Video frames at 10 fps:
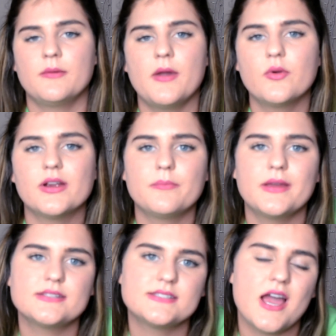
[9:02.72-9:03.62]
Am I wearing
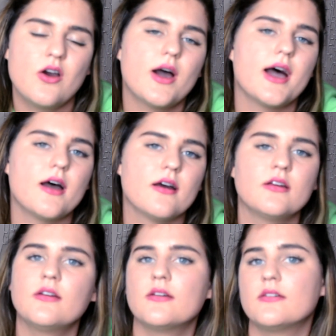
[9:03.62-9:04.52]
pants now?
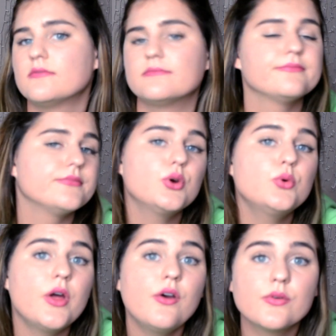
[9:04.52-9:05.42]

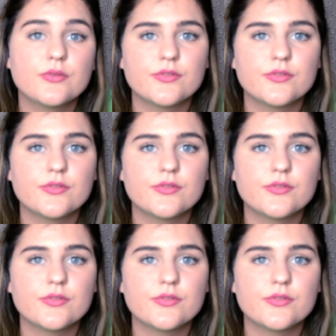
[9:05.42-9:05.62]
Who knows?